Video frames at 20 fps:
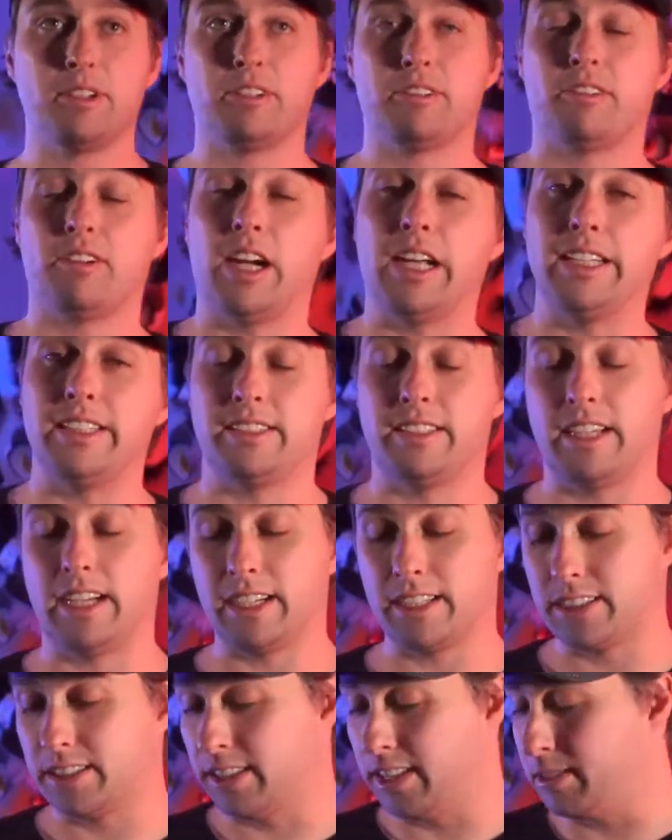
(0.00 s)
great,
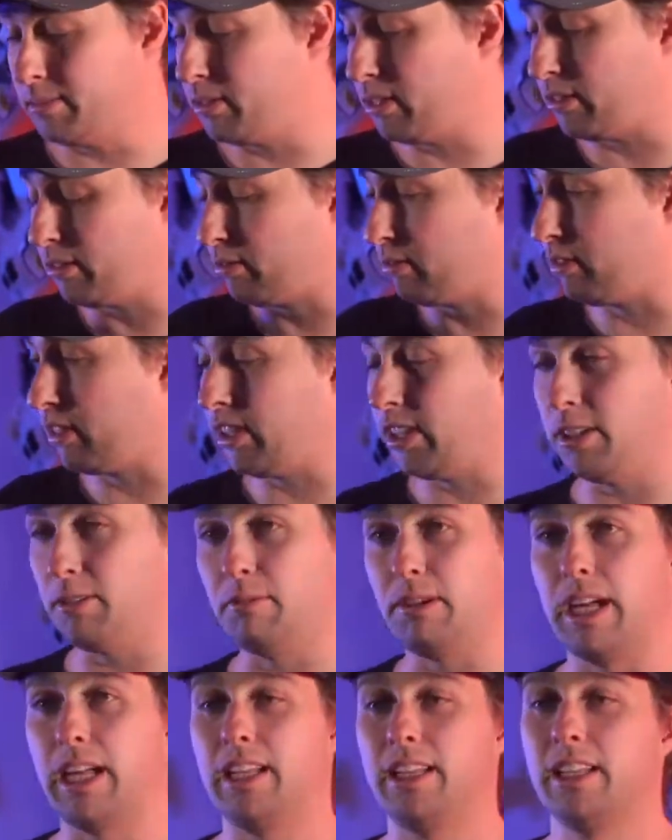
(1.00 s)
actually. I'm doing really
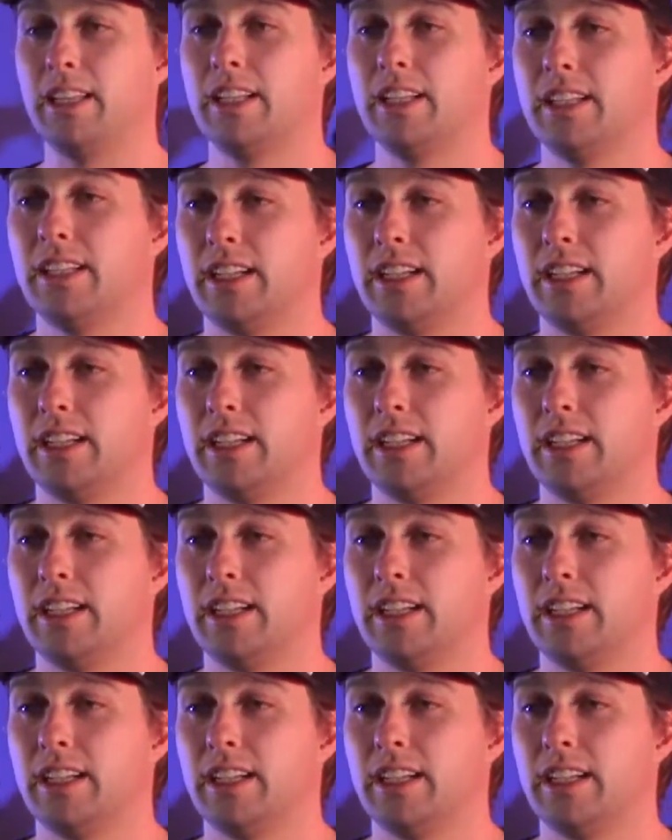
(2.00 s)
well.